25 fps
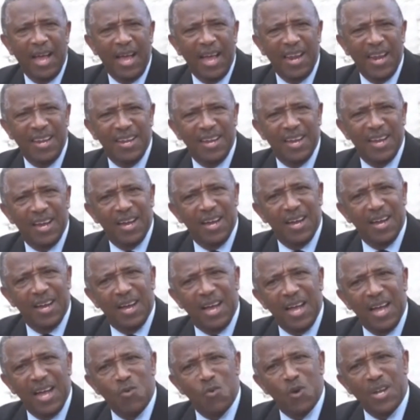And
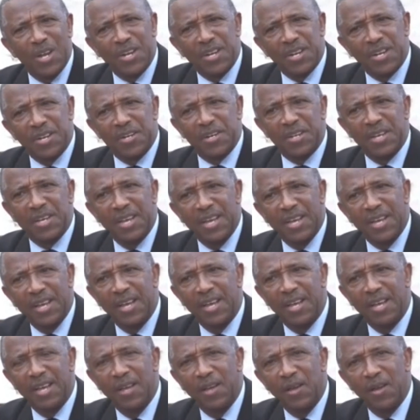I wondered,
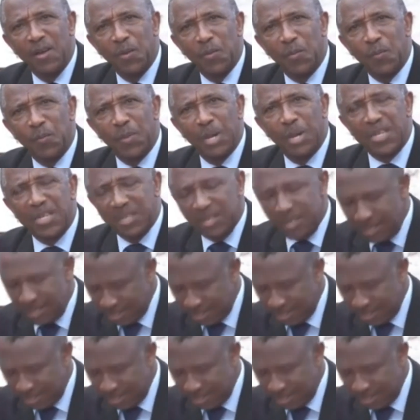but